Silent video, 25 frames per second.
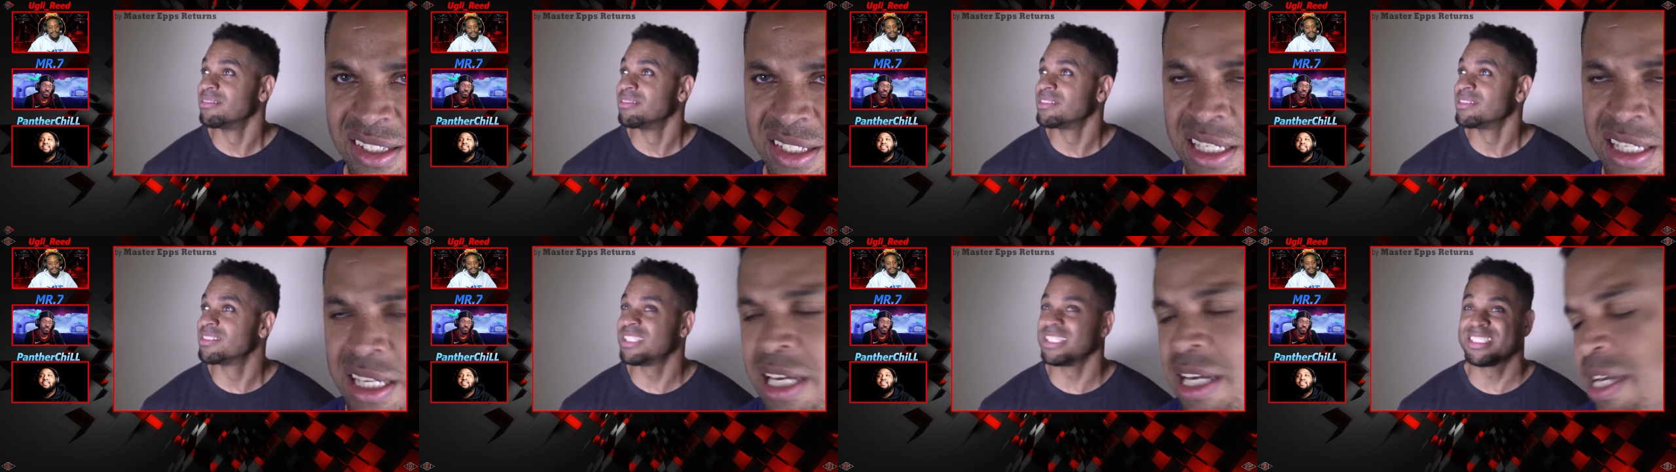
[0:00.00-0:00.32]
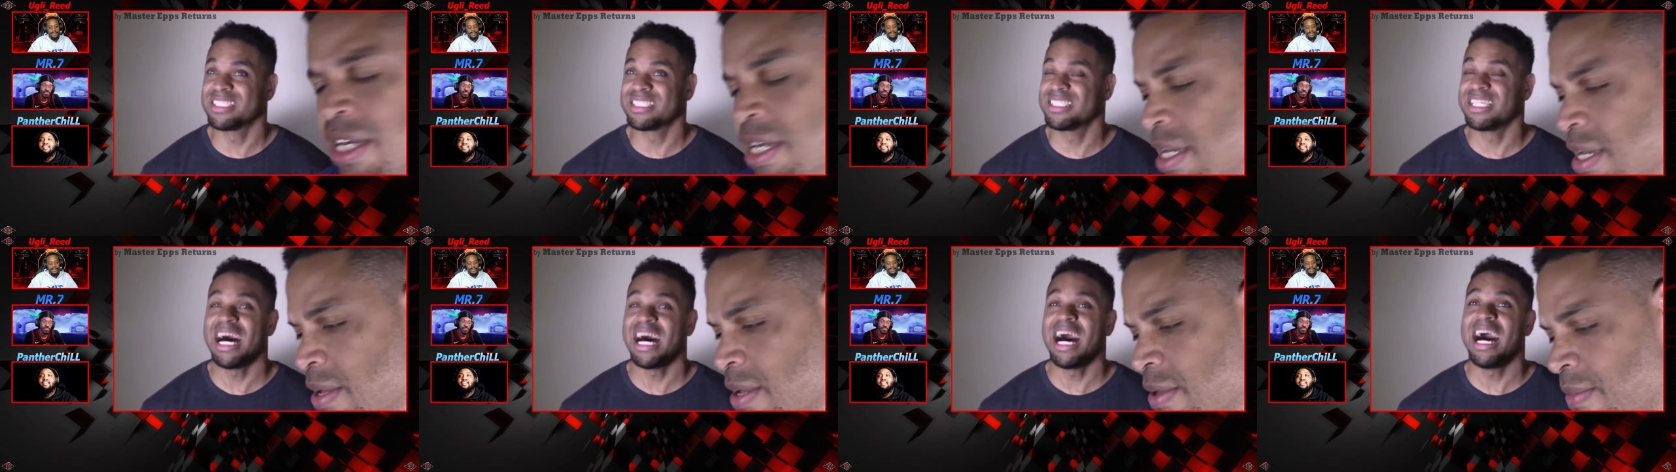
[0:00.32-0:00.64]

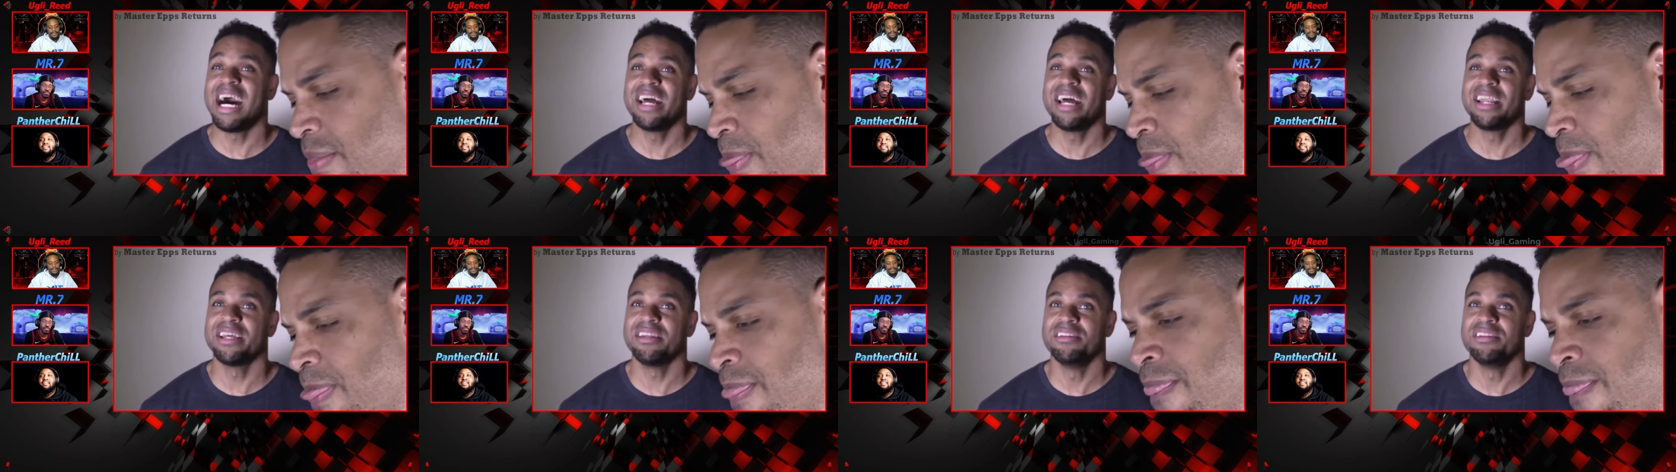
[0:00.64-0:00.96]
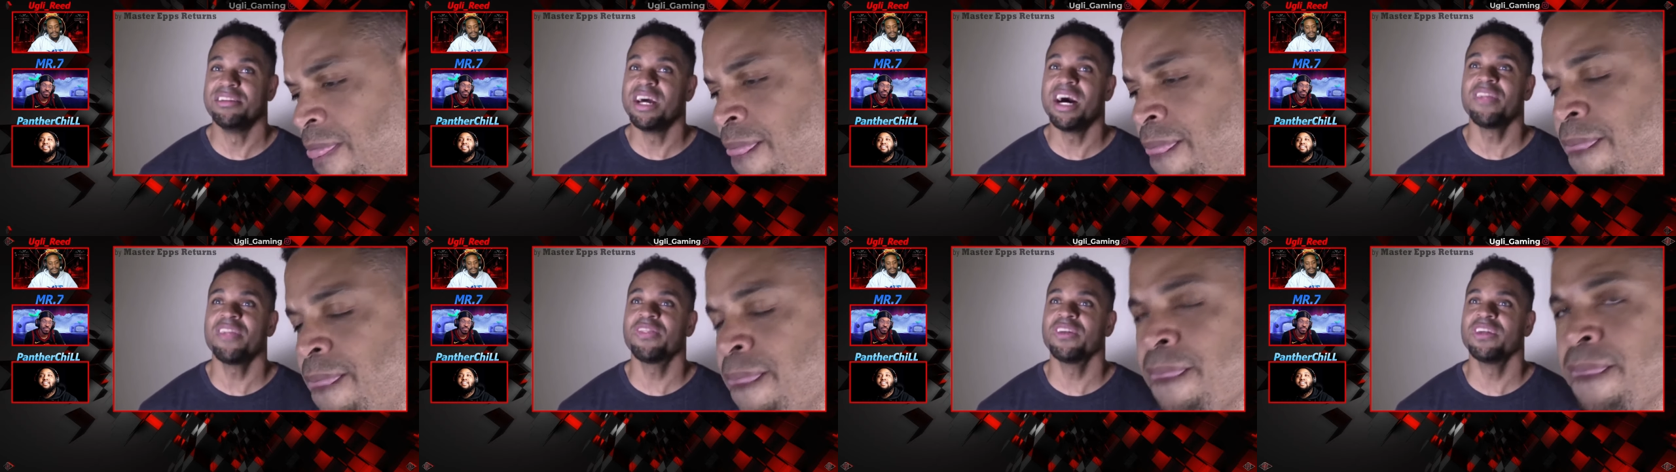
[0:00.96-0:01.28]

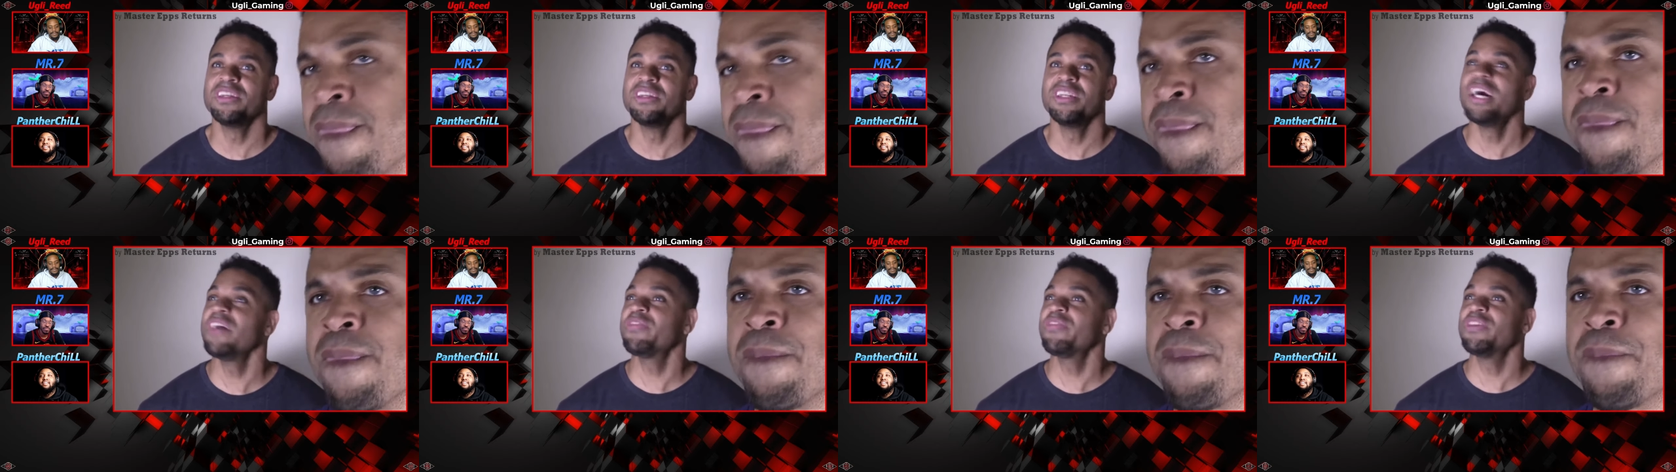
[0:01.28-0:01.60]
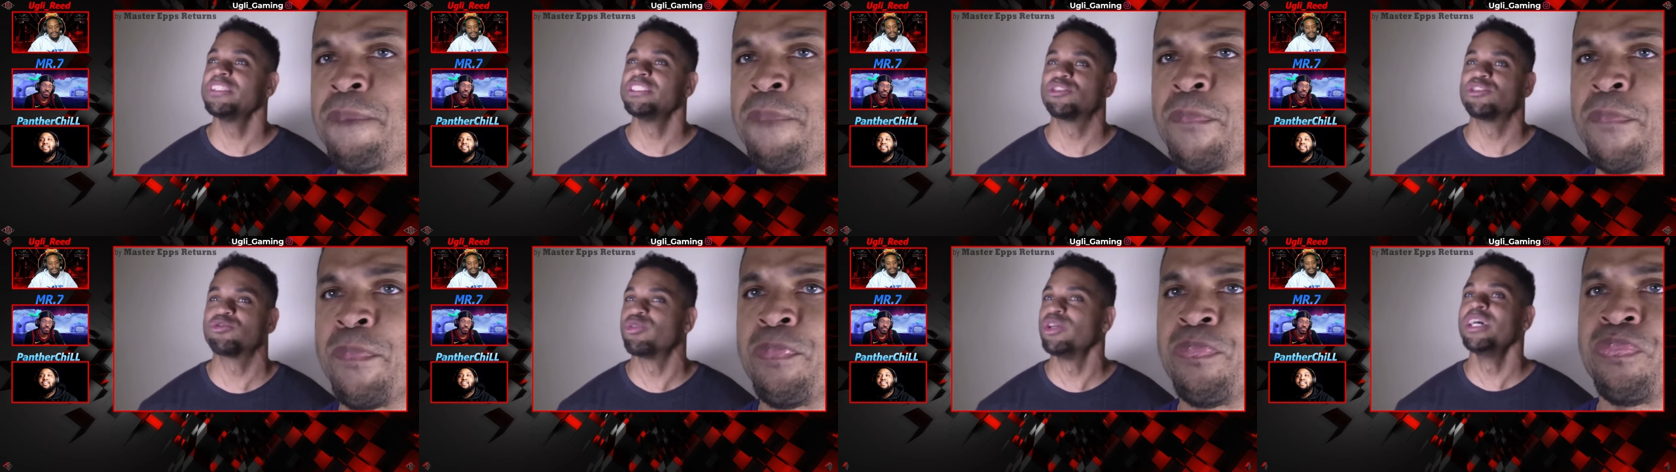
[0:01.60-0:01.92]
Speaker 1: society, nothing,
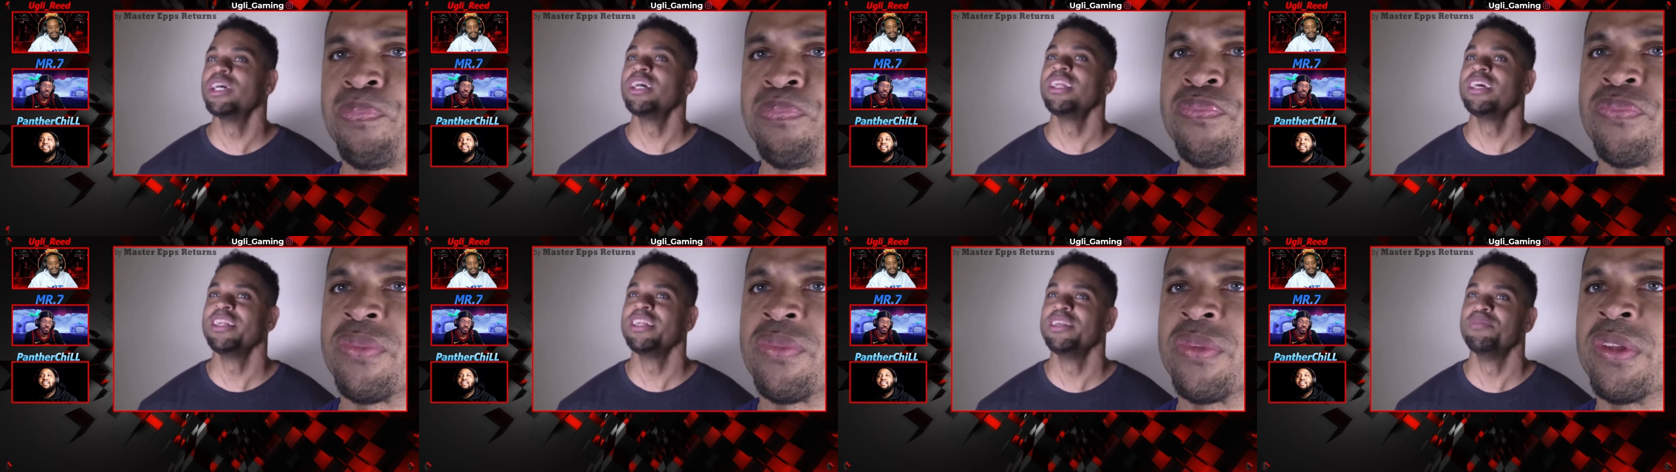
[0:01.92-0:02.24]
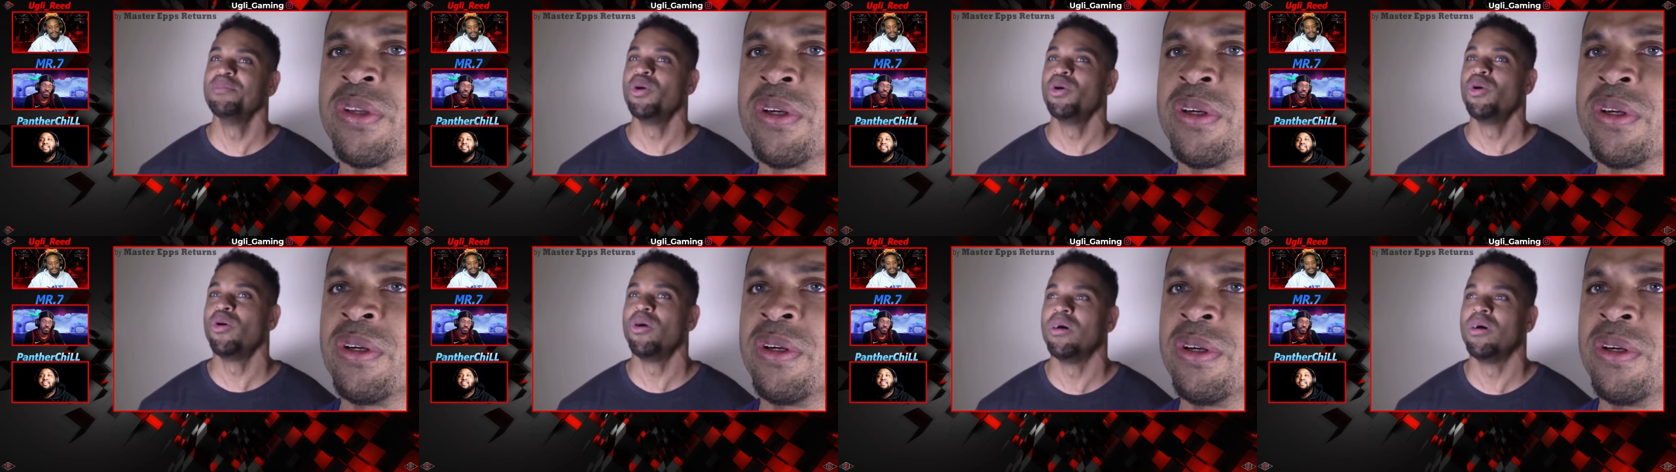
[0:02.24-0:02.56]
nothing's real
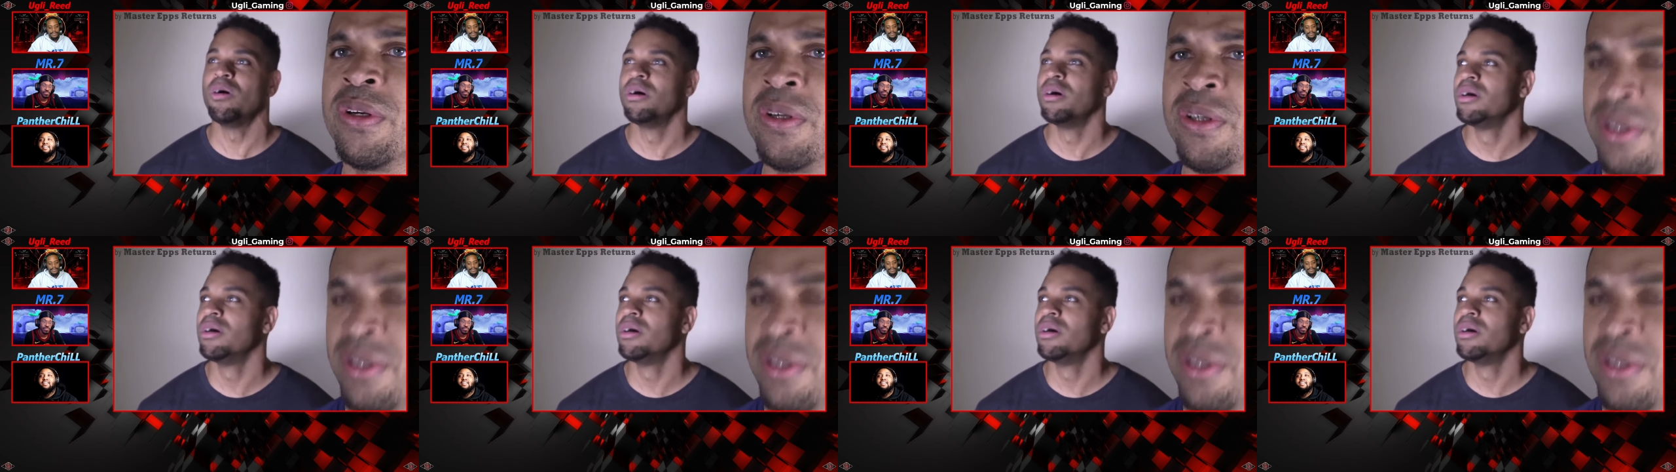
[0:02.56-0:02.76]
anymore.